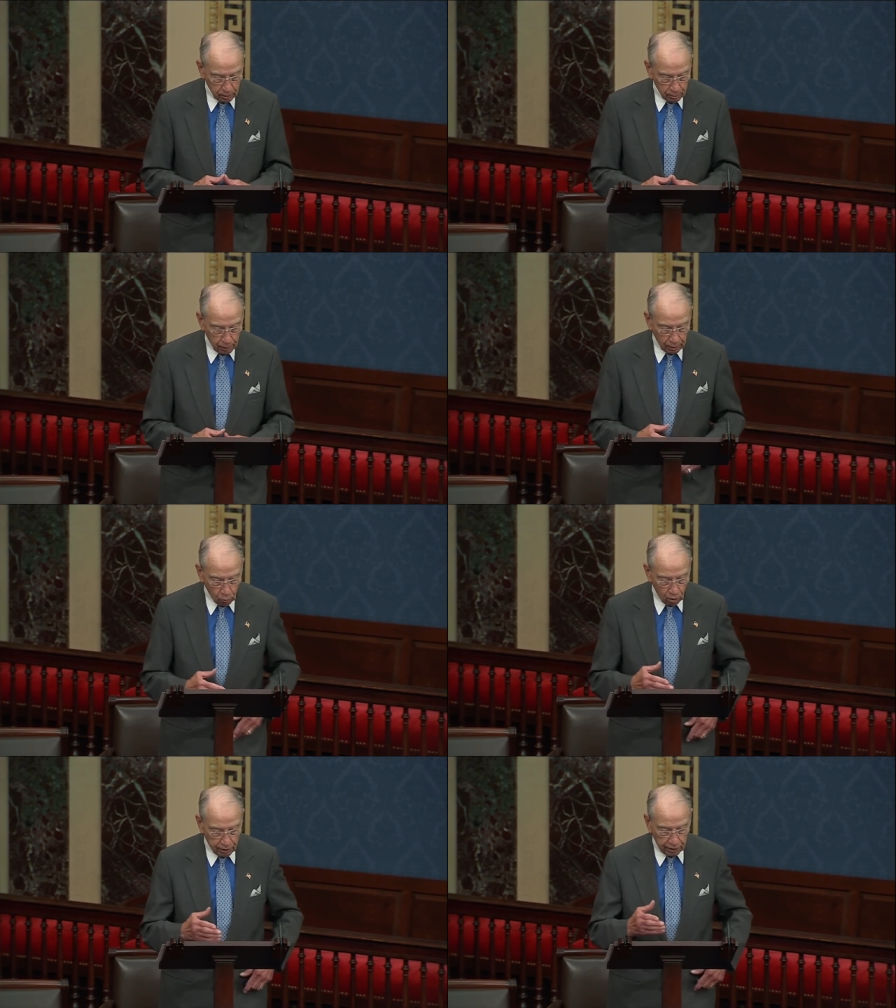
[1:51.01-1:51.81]
By
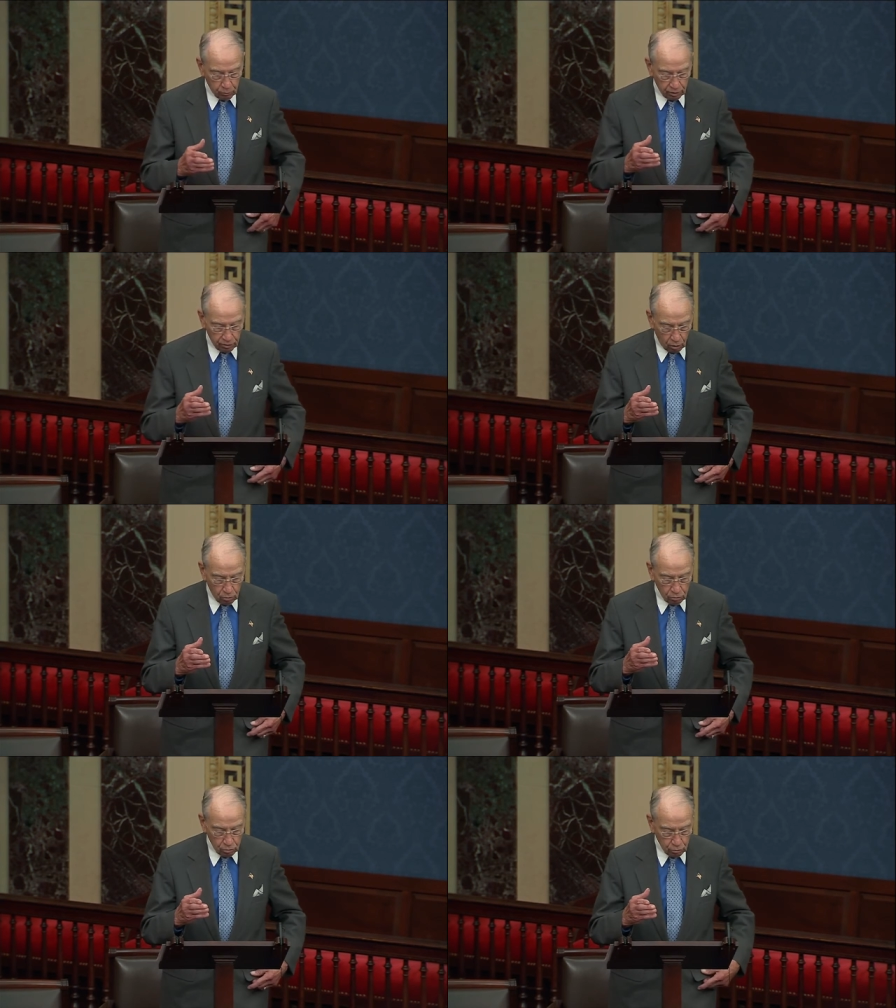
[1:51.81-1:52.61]
working with
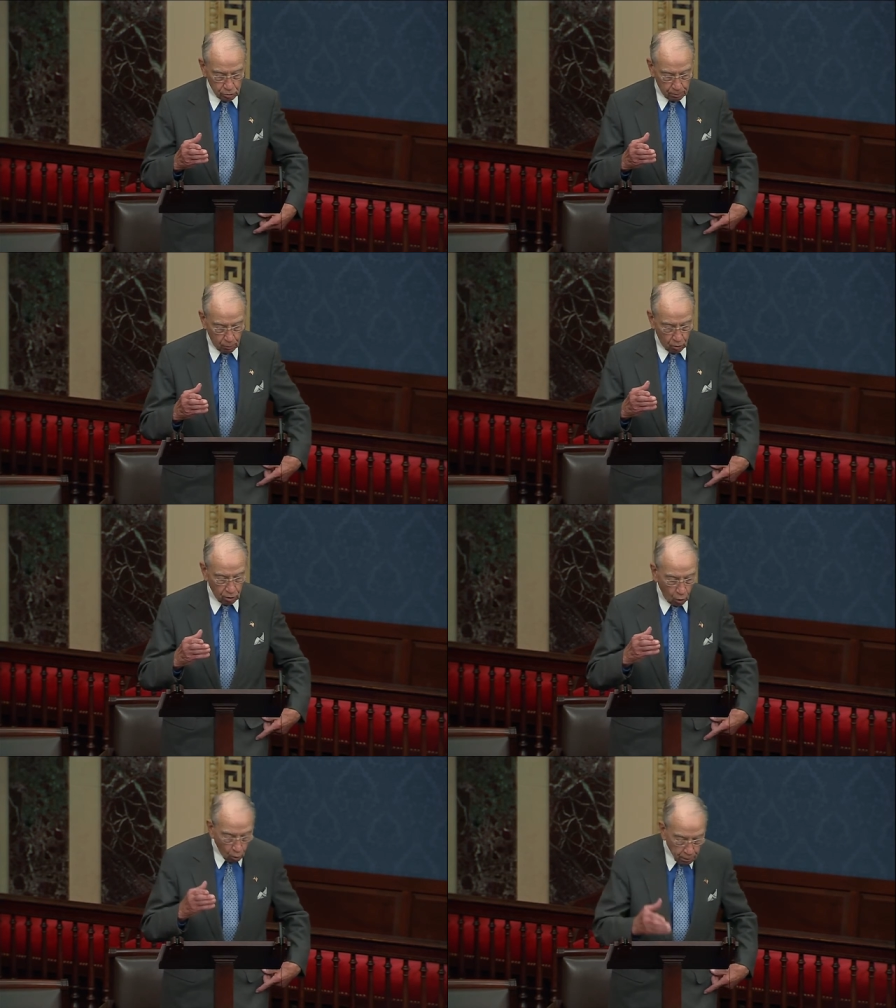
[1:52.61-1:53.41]
those who
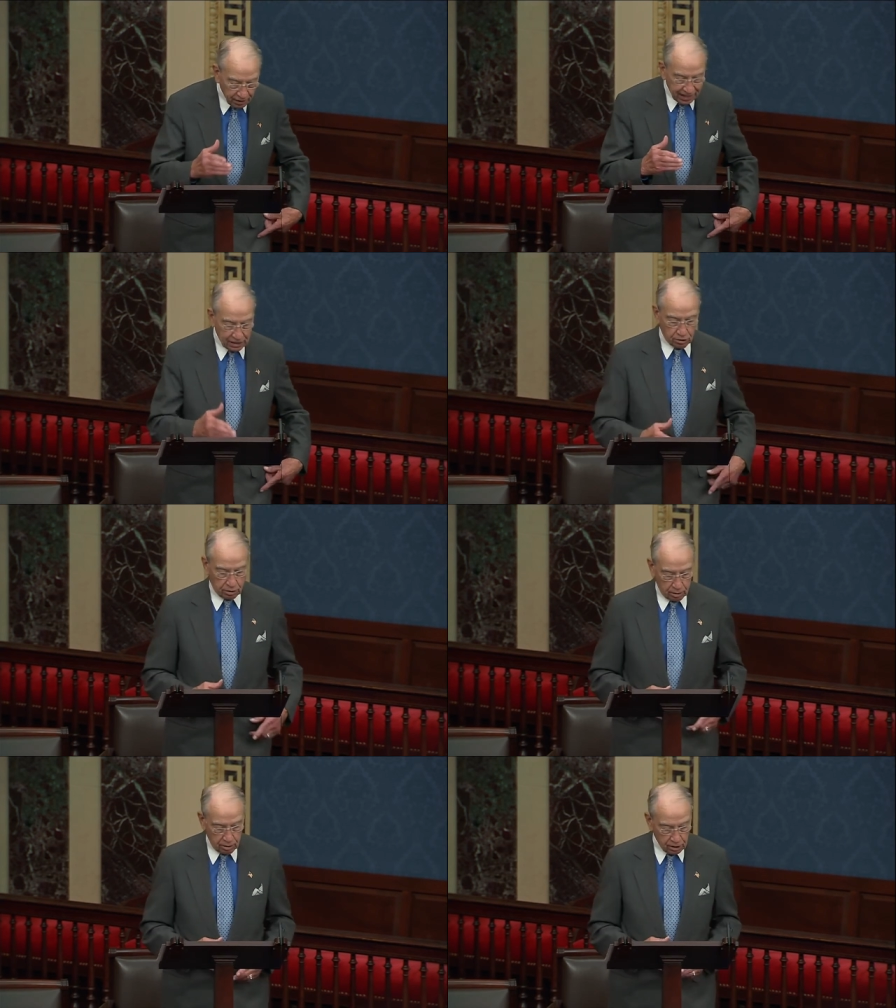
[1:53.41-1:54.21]
support open
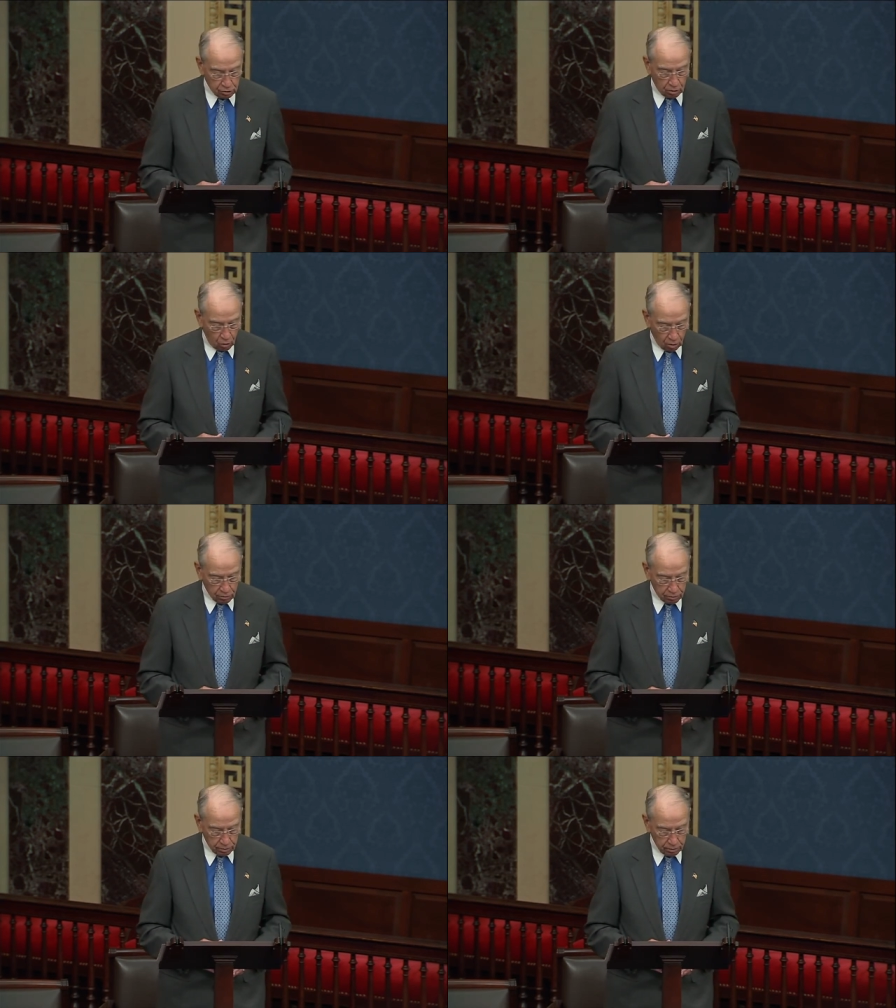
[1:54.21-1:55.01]

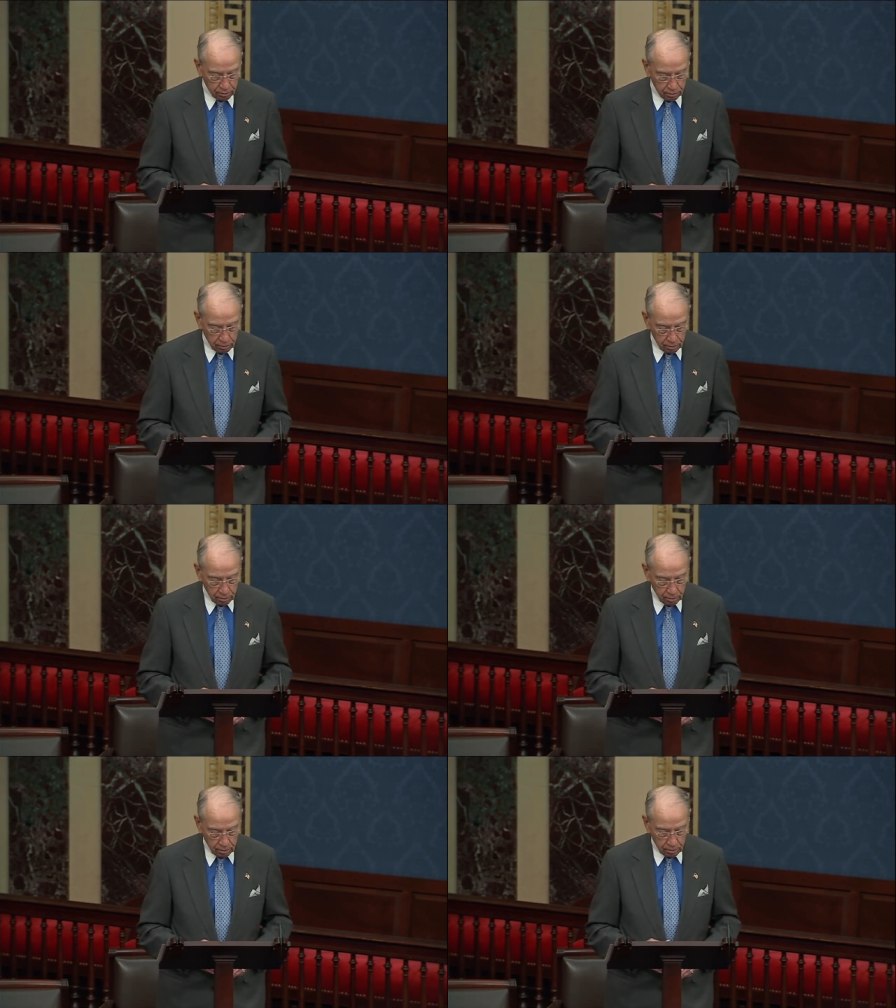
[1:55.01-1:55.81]
discourse,
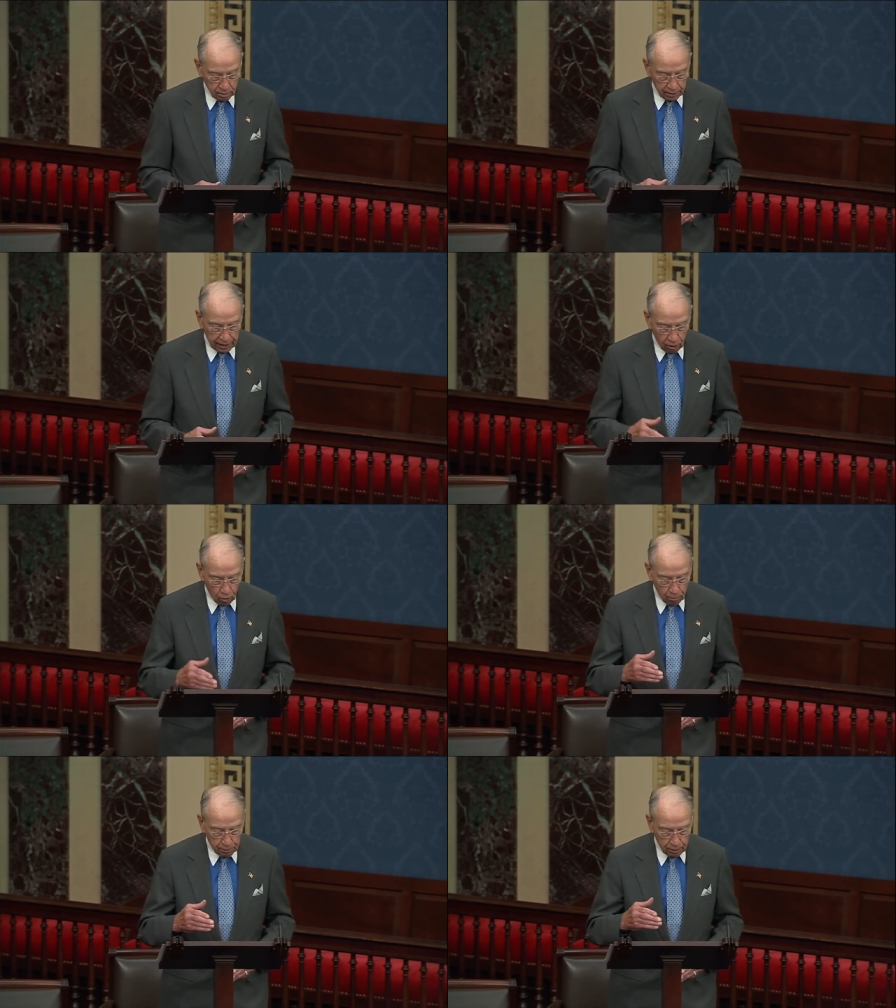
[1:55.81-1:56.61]
they
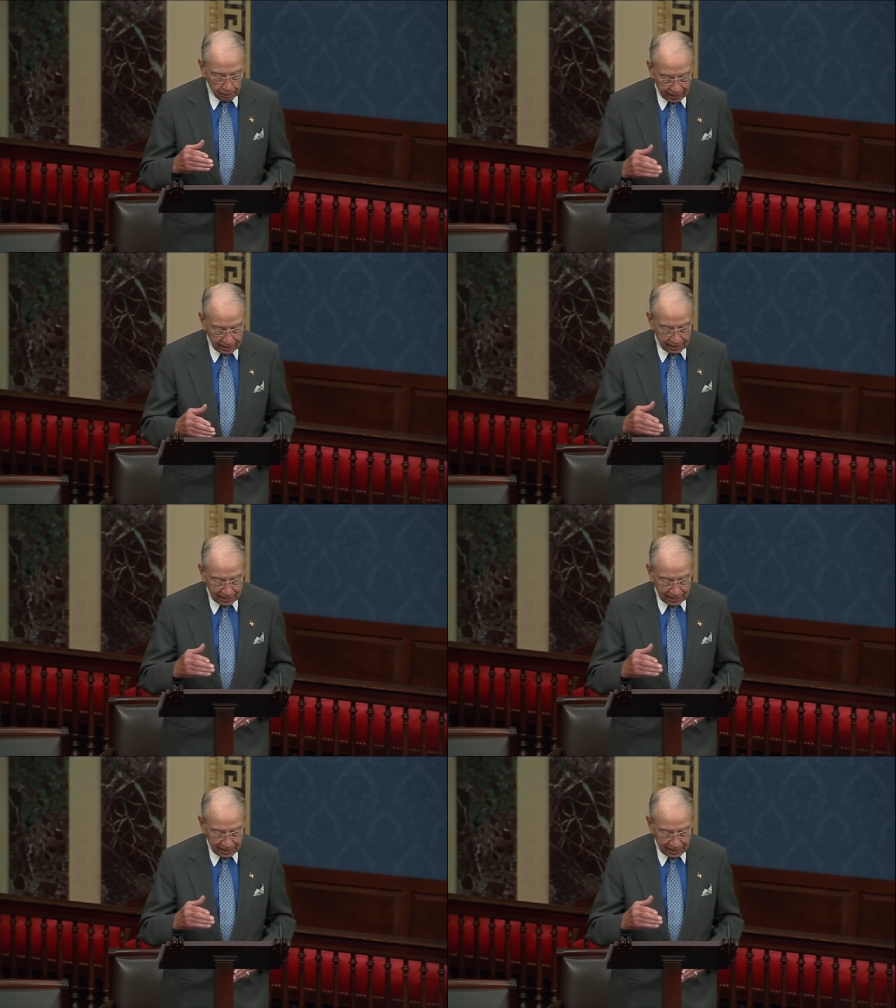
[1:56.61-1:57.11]
hope to make it